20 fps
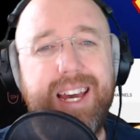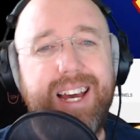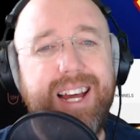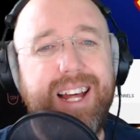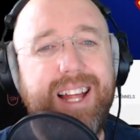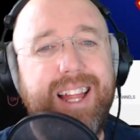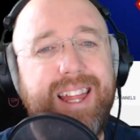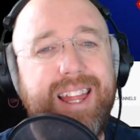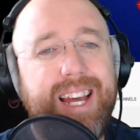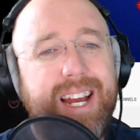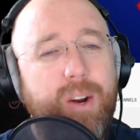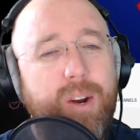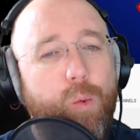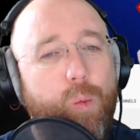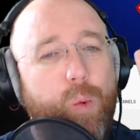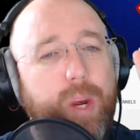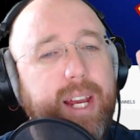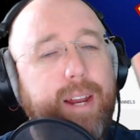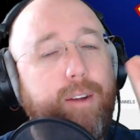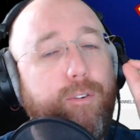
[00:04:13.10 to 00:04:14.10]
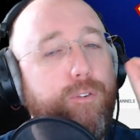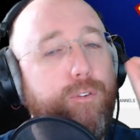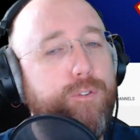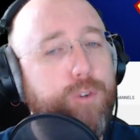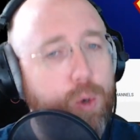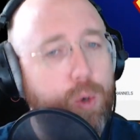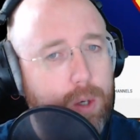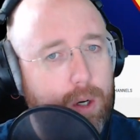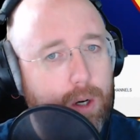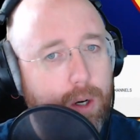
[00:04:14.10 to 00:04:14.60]
Then week
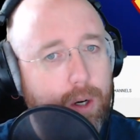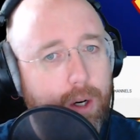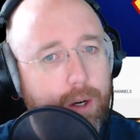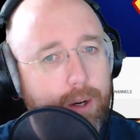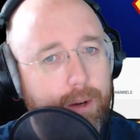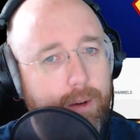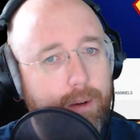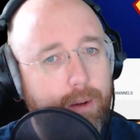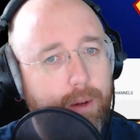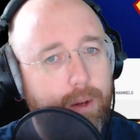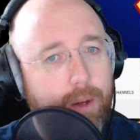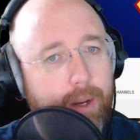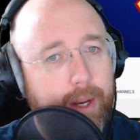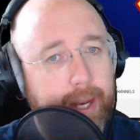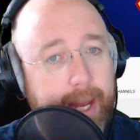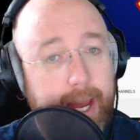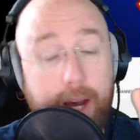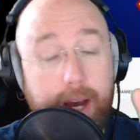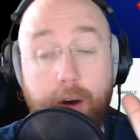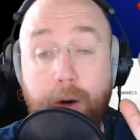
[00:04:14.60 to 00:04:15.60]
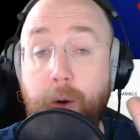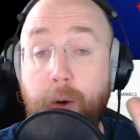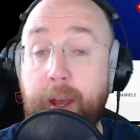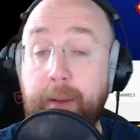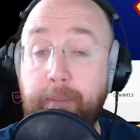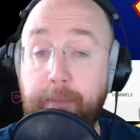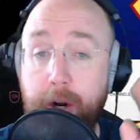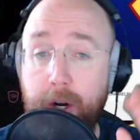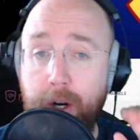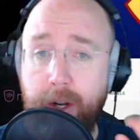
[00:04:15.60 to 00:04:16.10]
four. Now,
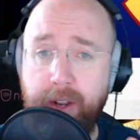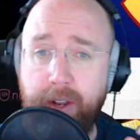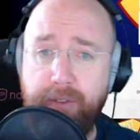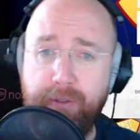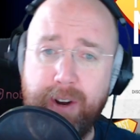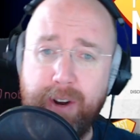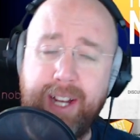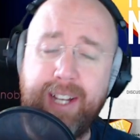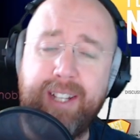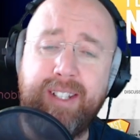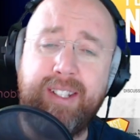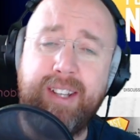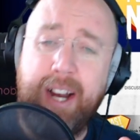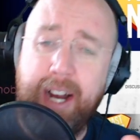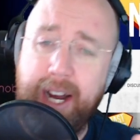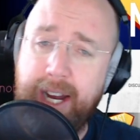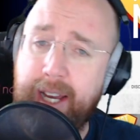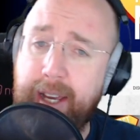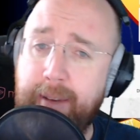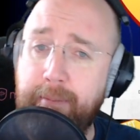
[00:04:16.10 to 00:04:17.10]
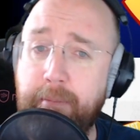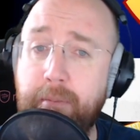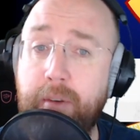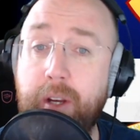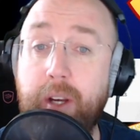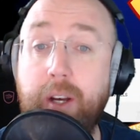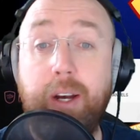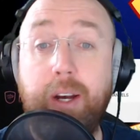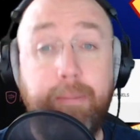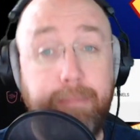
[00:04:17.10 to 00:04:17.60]
and pardon the phrase, I'm
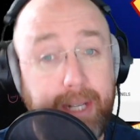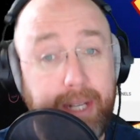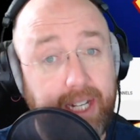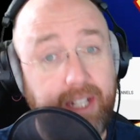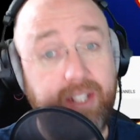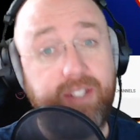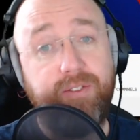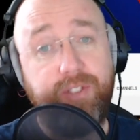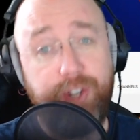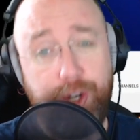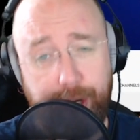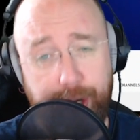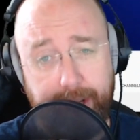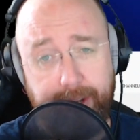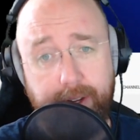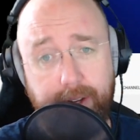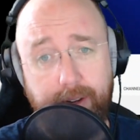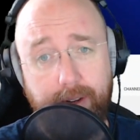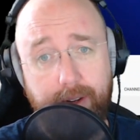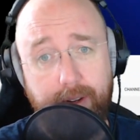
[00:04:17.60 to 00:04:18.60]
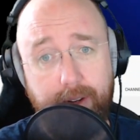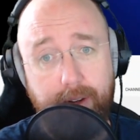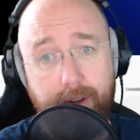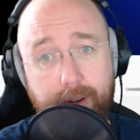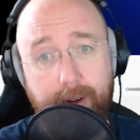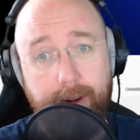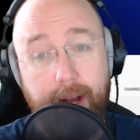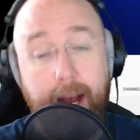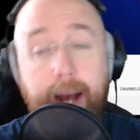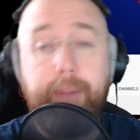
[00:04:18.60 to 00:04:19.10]
a piece of shit.
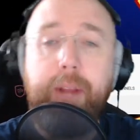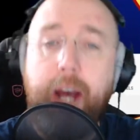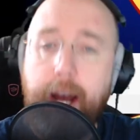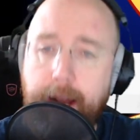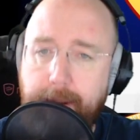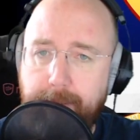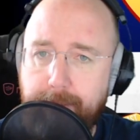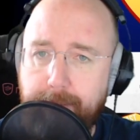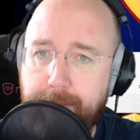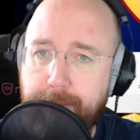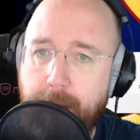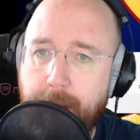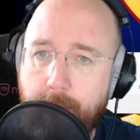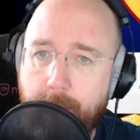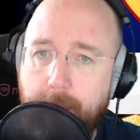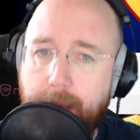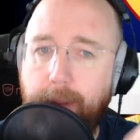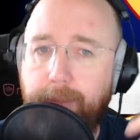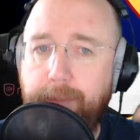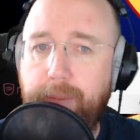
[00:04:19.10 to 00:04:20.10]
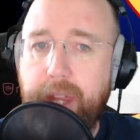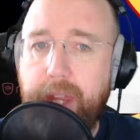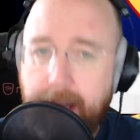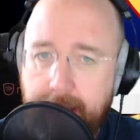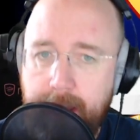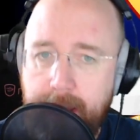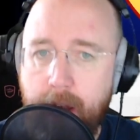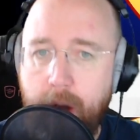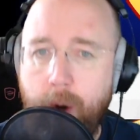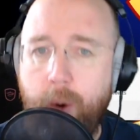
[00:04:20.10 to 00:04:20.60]
I'm not, by the way. I
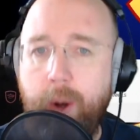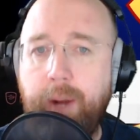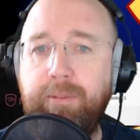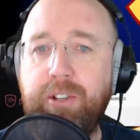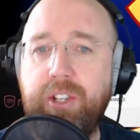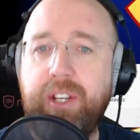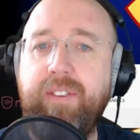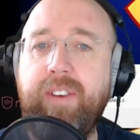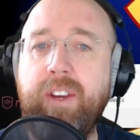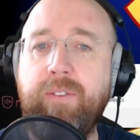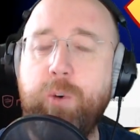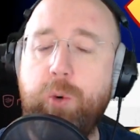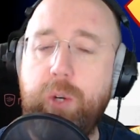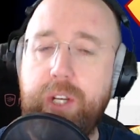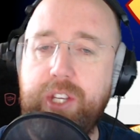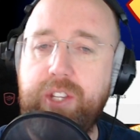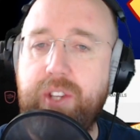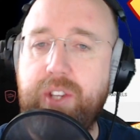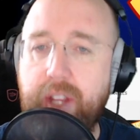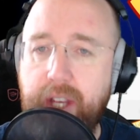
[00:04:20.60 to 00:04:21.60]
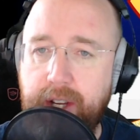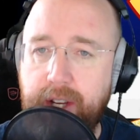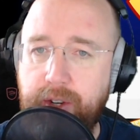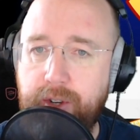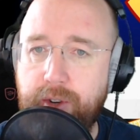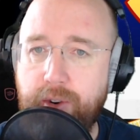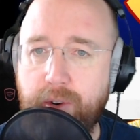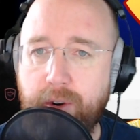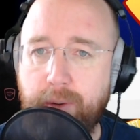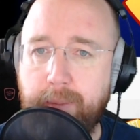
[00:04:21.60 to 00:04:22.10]
know. I'm just giving voice to the
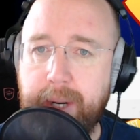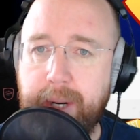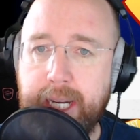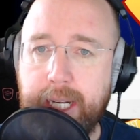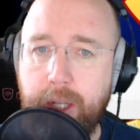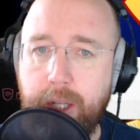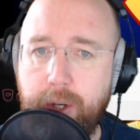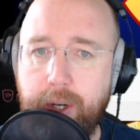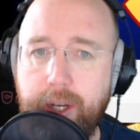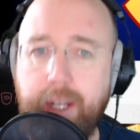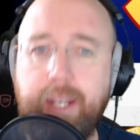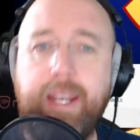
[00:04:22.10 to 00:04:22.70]
internal monologue.